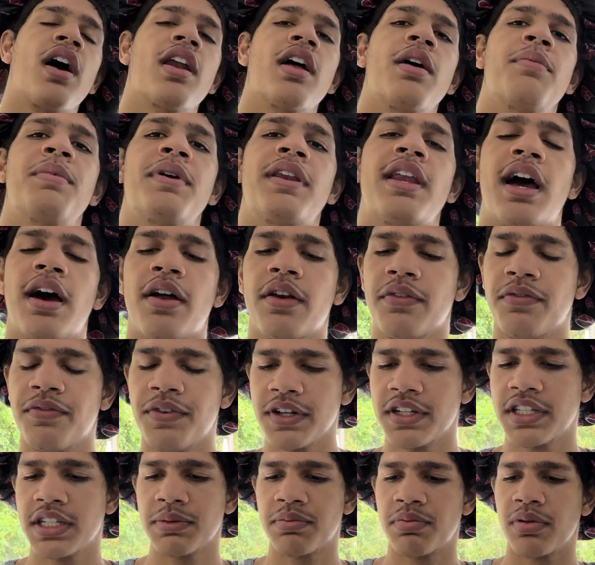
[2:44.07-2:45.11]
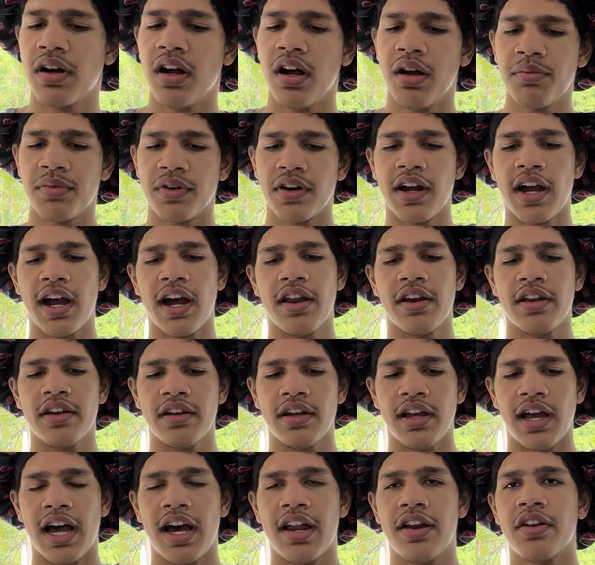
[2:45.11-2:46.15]
up in how to fix a problem or how
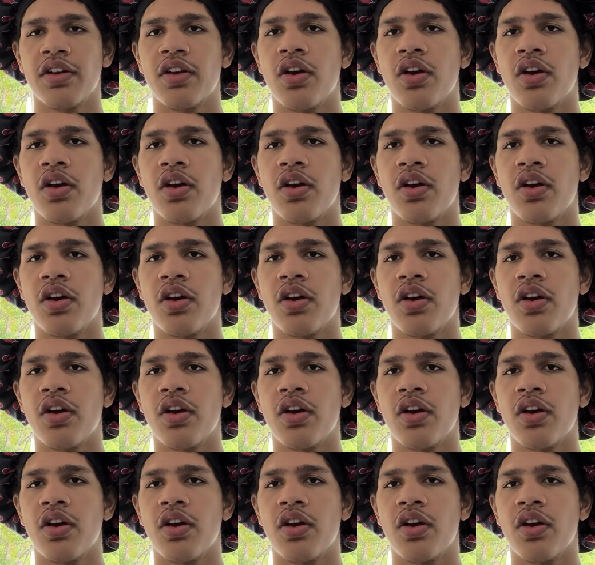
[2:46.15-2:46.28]
to